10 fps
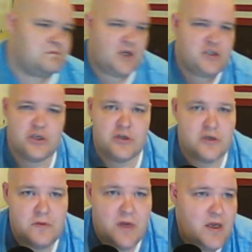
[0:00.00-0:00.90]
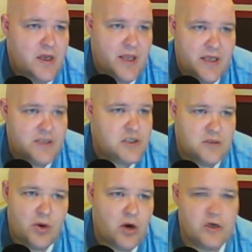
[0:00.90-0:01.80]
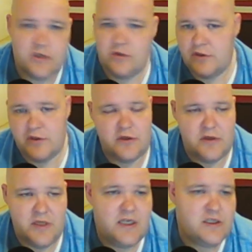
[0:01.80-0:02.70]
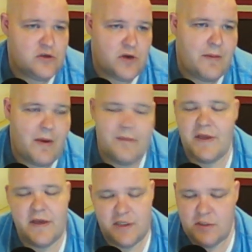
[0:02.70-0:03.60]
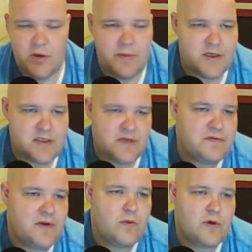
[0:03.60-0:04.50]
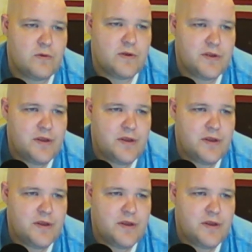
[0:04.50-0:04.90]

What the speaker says: certain engine part or a certain this, or I'm thinking engine part because I work with